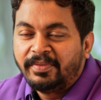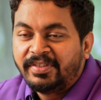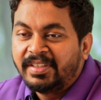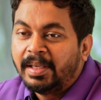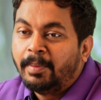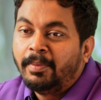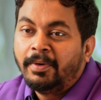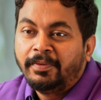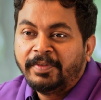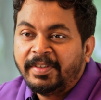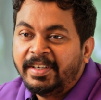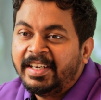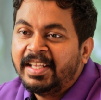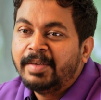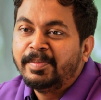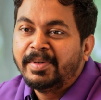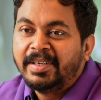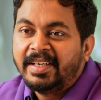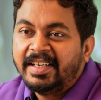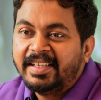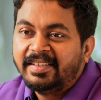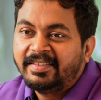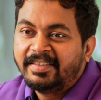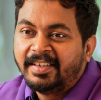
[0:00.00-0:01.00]
some of the team
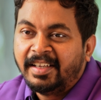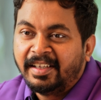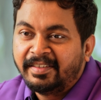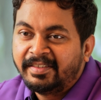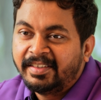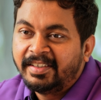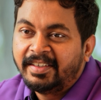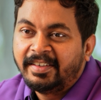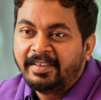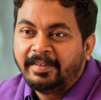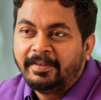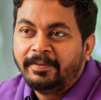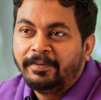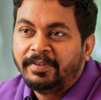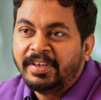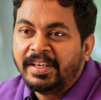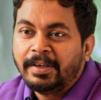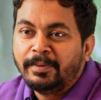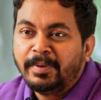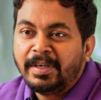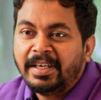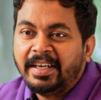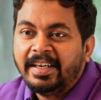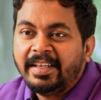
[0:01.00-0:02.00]
at least does it
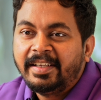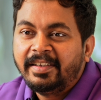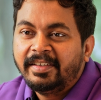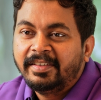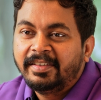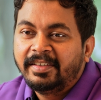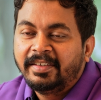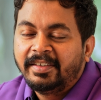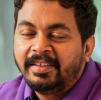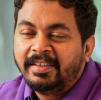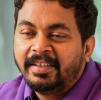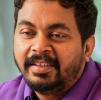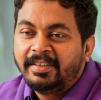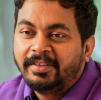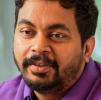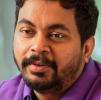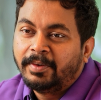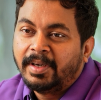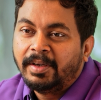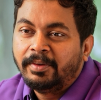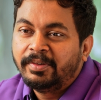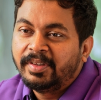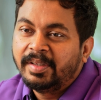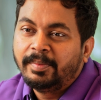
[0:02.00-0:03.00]
frequently.
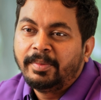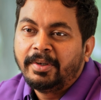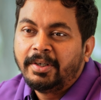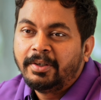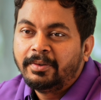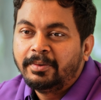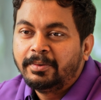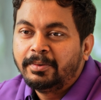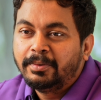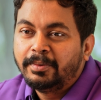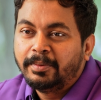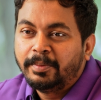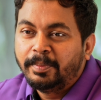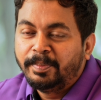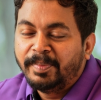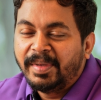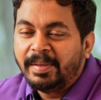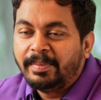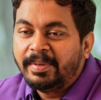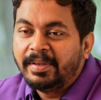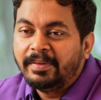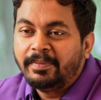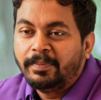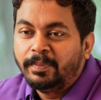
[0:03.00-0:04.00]
So I was able to
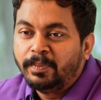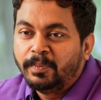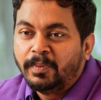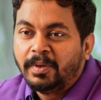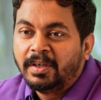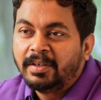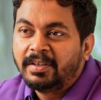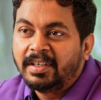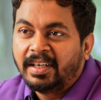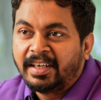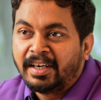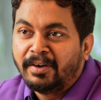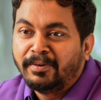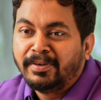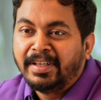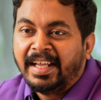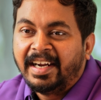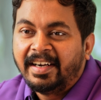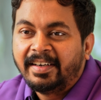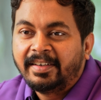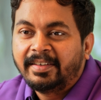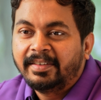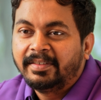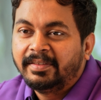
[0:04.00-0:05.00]
maybe work around
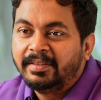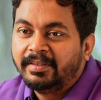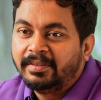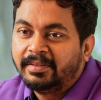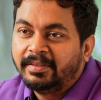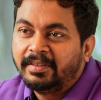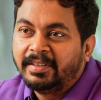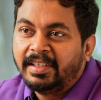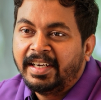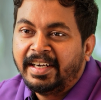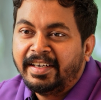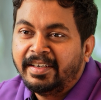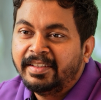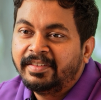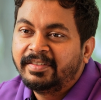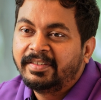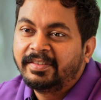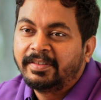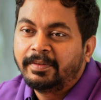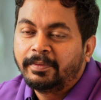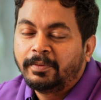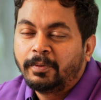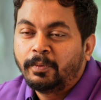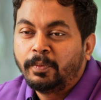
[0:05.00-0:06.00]
that, and
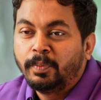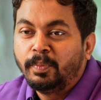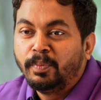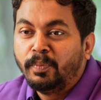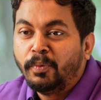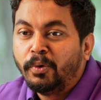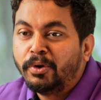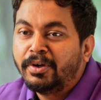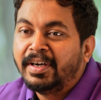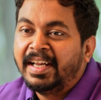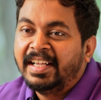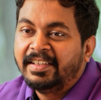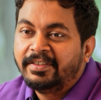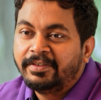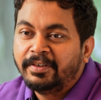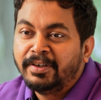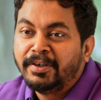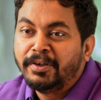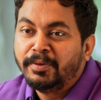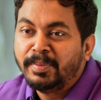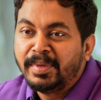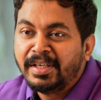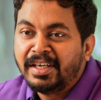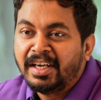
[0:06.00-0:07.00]
it's more
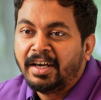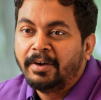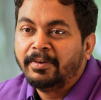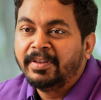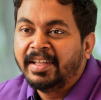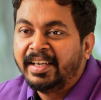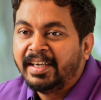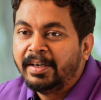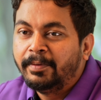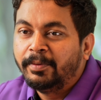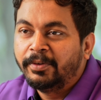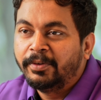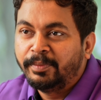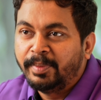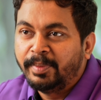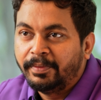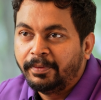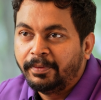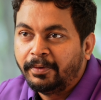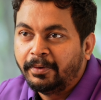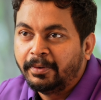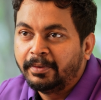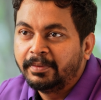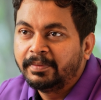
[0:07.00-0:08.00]
natural to me now than it was
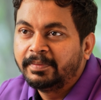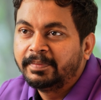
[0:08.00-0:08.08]
before.